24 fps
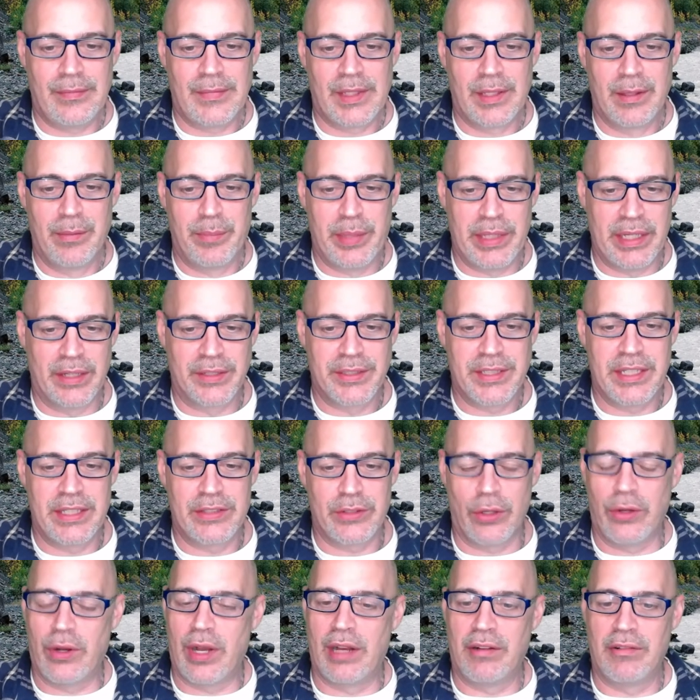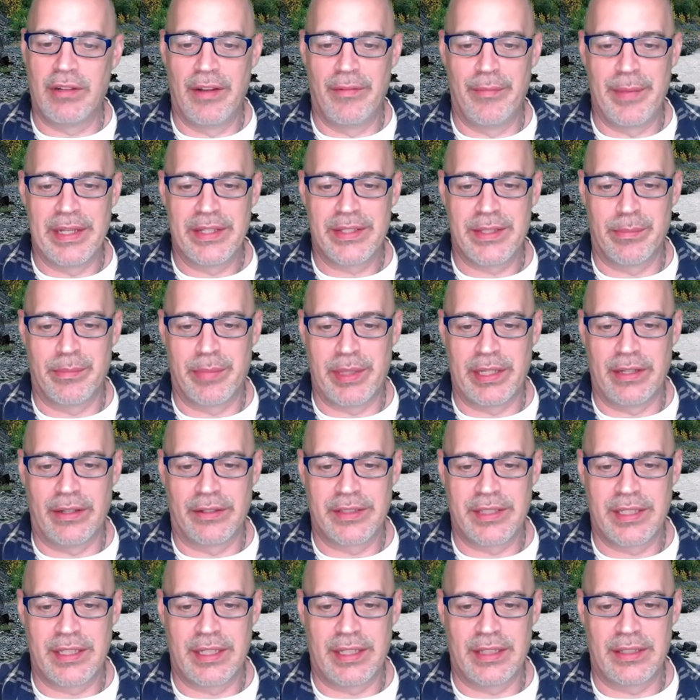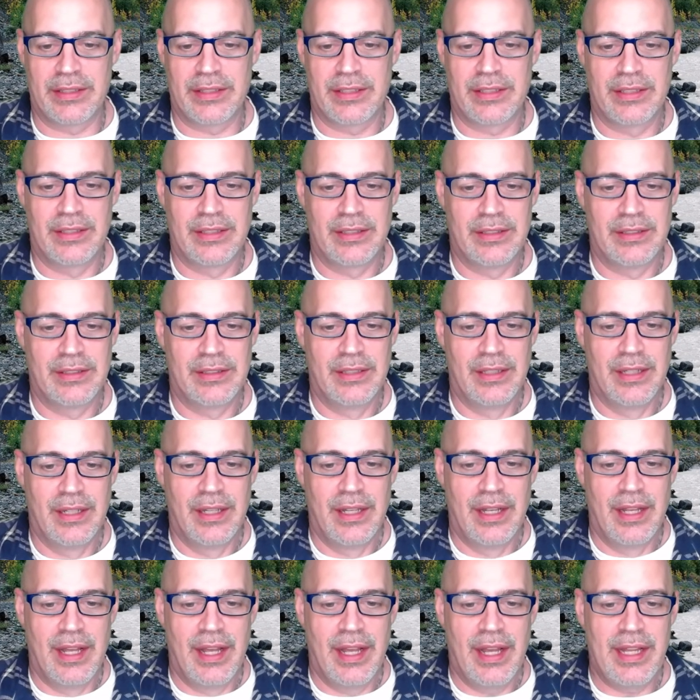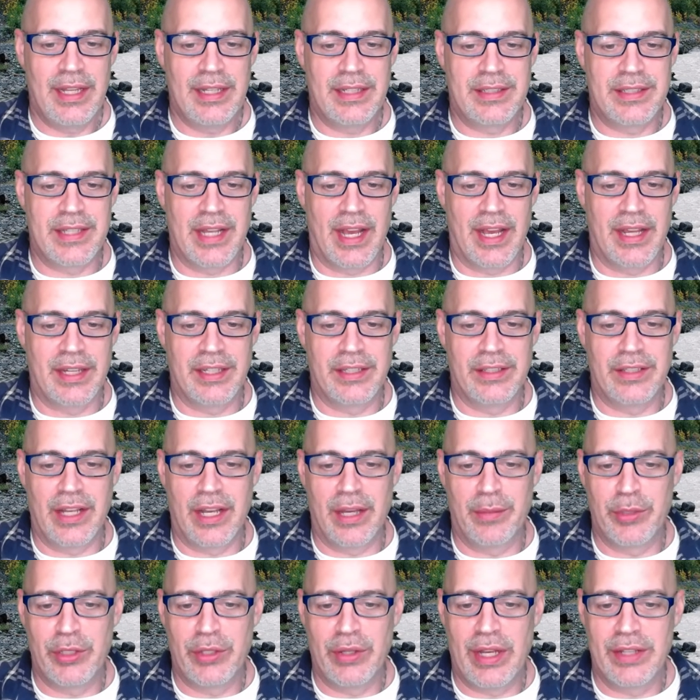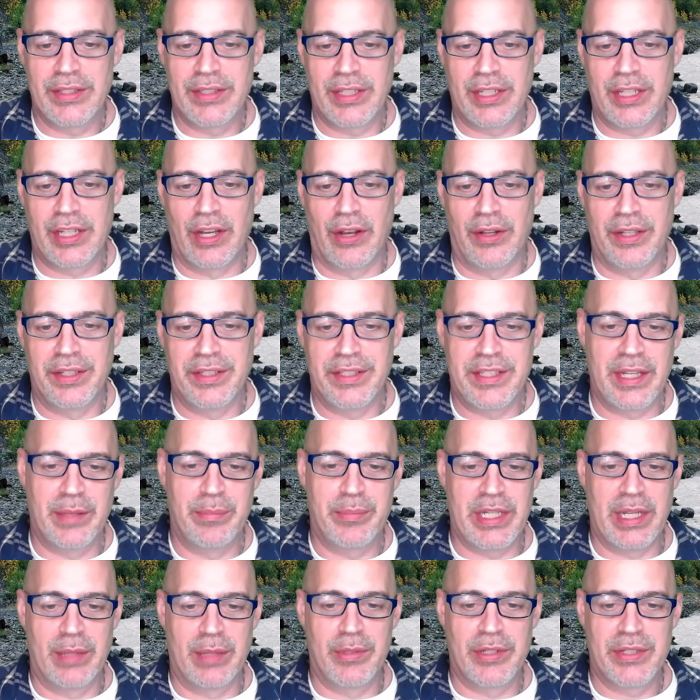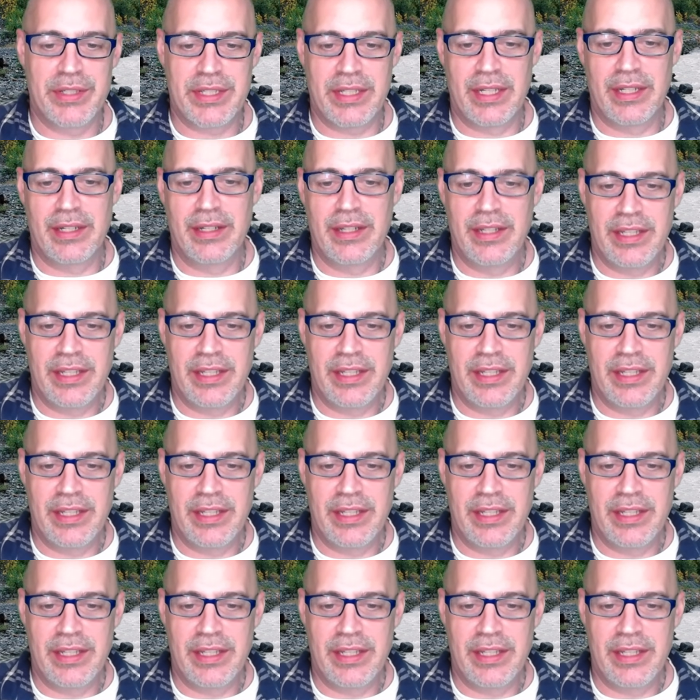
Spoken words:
BLTs. Oh, I love me some BLTs. Hey, Donnie W. How's it going? Dib Dibberson.